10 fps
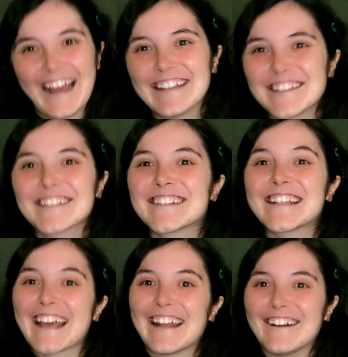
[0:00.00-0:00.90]
I
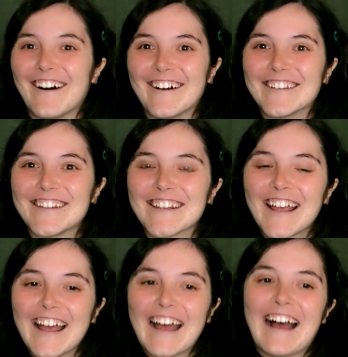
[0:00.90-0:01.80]
just cannot.
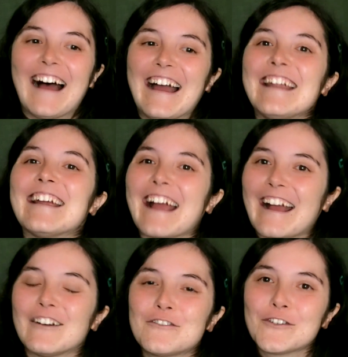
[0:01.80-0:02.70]
I
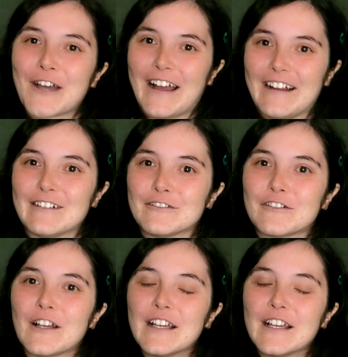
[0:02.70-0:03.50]
have to have